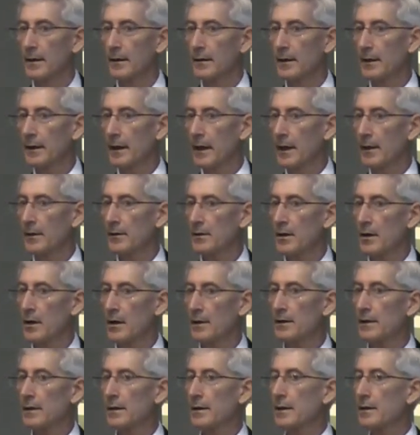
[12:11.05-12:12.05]
The
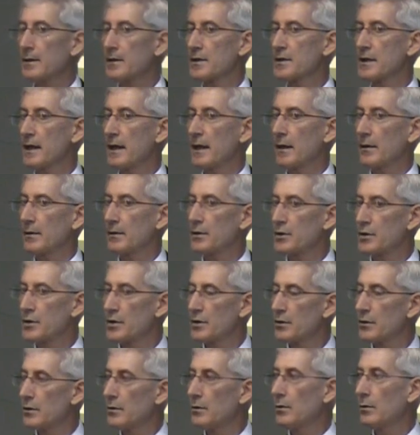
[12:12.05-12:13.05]
Antarctic is now
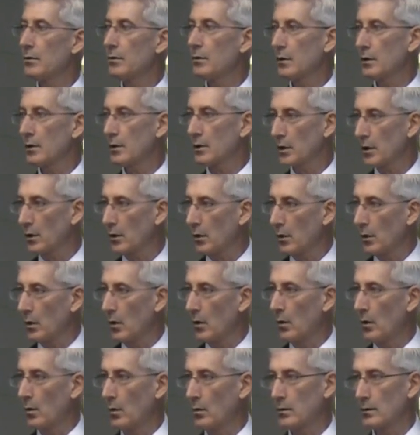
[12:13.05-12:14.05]
too
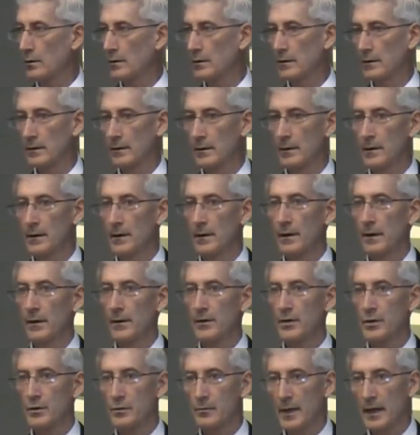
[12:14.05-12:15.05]
cold
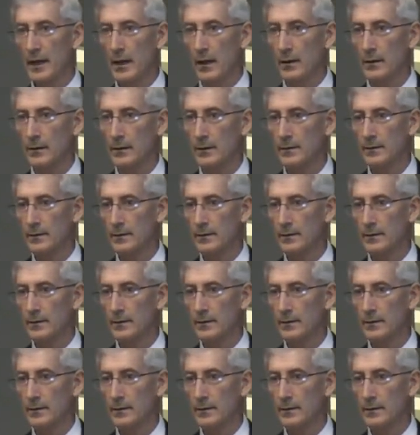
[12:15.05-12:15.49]
to melt.